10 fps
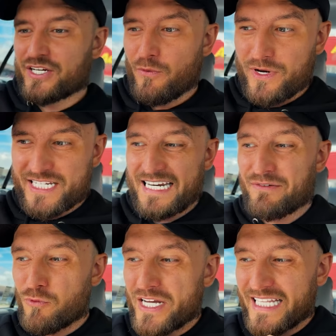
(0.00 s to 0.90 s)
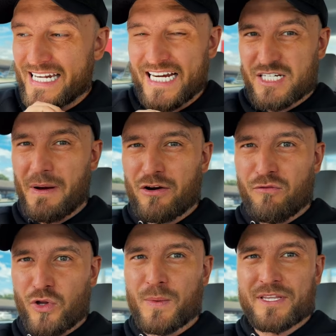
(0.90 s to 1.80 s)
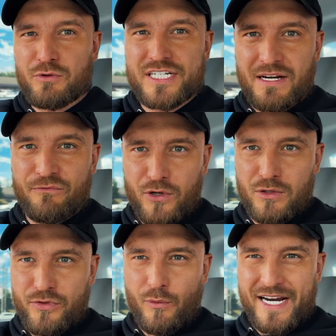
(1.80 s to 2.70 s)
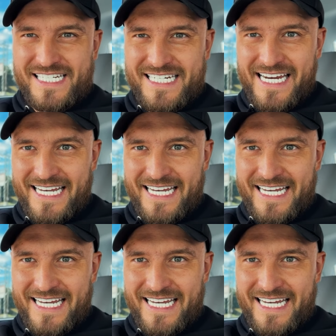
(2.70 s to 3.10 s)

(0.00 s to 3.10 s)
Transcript: there was a really nice spike of volume and there is some follow through, I see